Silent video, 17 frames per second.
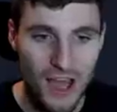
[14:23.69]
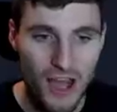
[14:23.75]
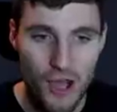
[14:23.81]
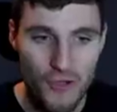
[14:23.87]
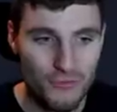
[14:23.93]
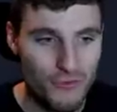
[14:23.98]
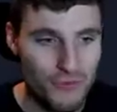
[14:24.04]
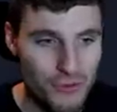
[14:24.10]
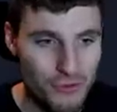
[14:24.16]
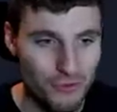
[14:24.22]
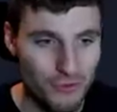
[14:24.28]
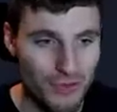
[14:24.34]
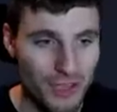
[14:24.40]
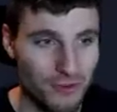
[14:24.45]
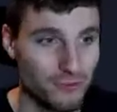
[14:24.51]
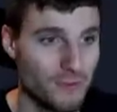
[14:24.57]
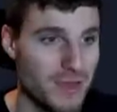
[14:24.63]
overview of
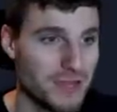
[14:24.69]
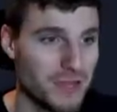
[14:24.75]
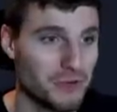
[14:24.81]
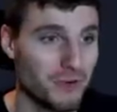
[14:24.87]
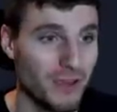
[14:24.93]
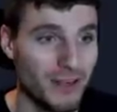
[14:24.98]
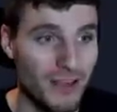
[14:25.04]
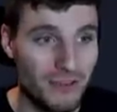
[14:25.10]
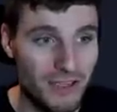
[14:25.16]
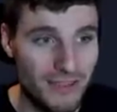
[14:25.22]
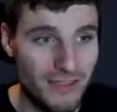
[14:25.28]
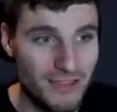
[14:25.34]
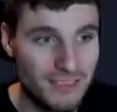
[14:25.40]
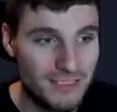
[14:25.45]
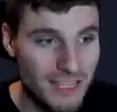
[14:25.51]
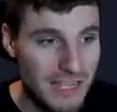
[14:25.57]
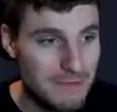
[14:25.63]
here of Bitcoin? Okay,
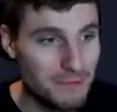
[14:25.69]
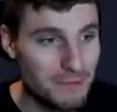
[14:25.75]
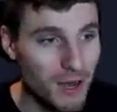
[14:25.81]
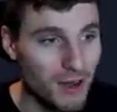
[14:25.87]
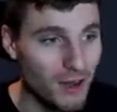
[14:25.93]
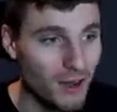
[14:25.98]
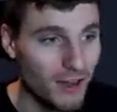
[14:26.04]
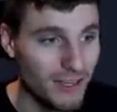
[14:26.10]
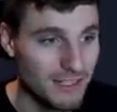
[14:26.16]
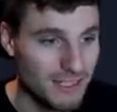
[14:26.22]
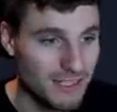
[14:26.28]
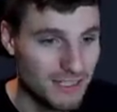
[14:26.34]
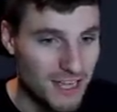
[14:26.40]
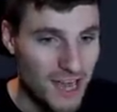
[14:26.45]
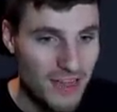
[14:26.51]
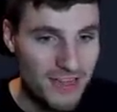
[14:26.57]
let's keep our eyes.